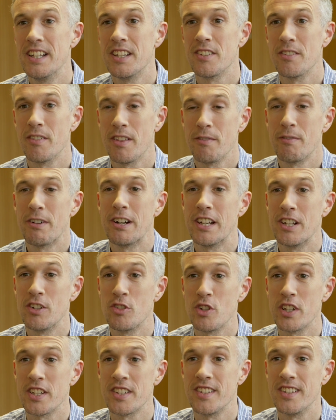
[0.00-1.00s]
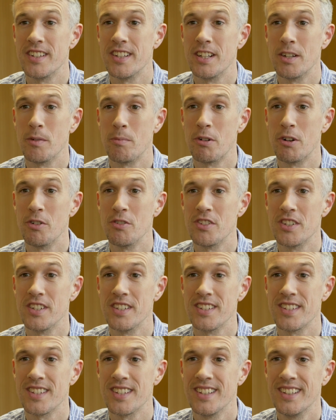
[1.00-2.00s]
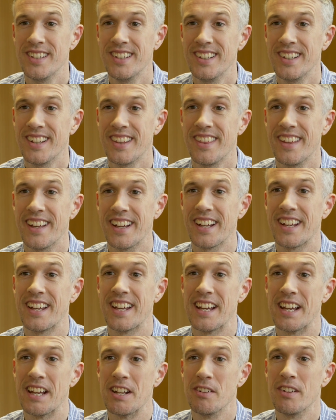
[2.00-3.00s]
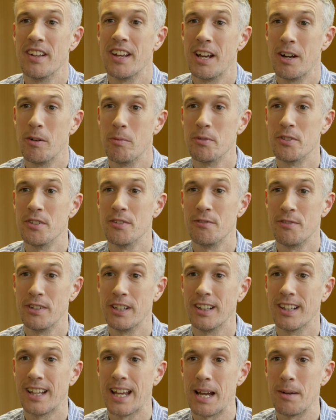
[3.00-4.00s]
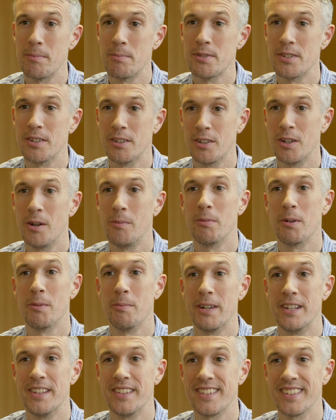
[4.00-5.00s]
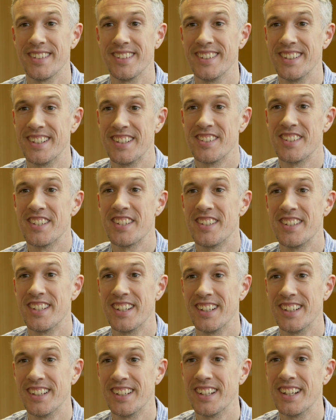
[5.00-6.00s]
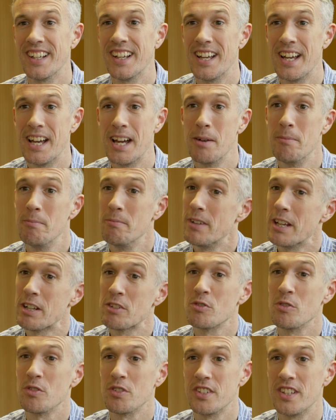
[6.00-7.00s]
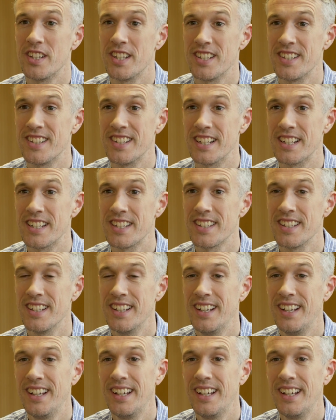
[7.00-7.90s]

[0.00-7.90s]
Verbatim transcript: So they're very interested in approaches that can help to fill gaps and complement existing um, national statistics.